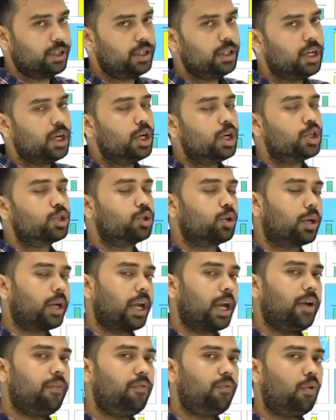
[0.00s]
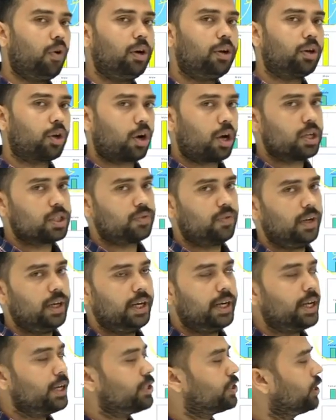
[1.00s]
So k-fold cross
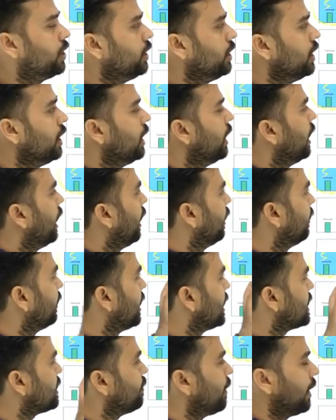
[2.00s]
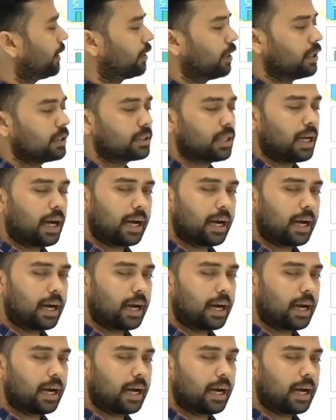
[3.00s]
validation and these methods are